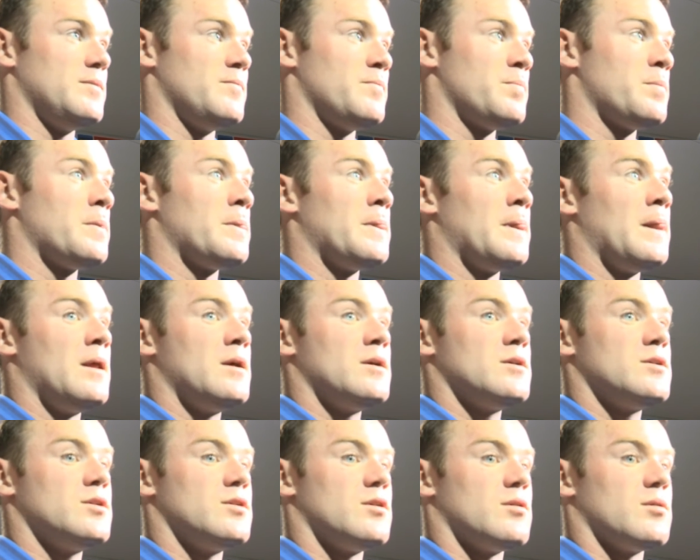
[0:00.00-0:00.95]

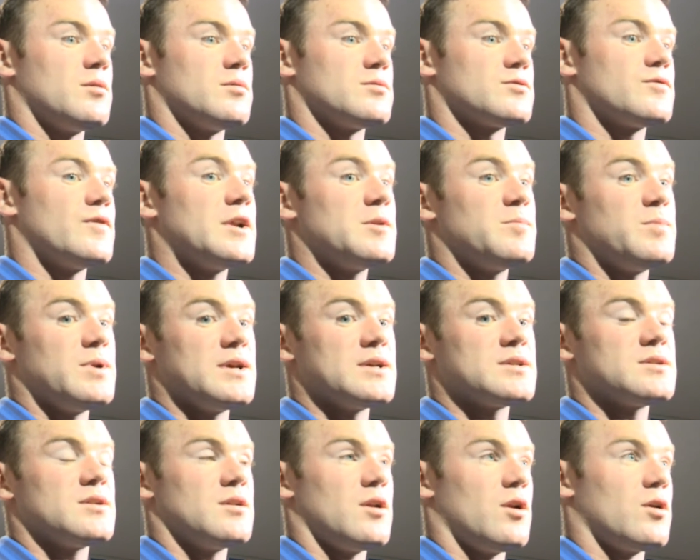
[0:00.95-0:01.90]
And you know, it was really
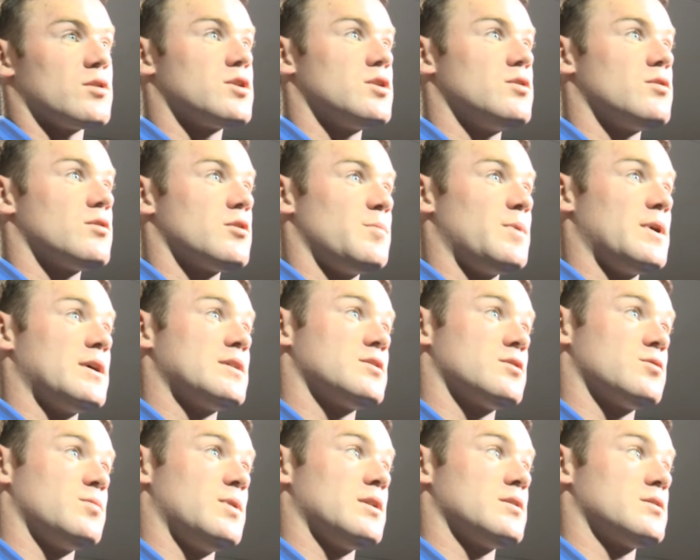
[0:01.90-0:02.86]
pleasing. A lot of the younger
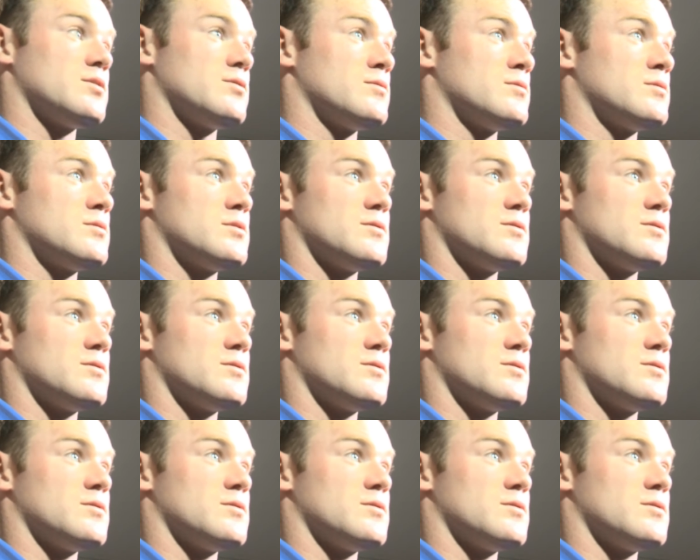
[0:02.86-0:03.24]
players as well done,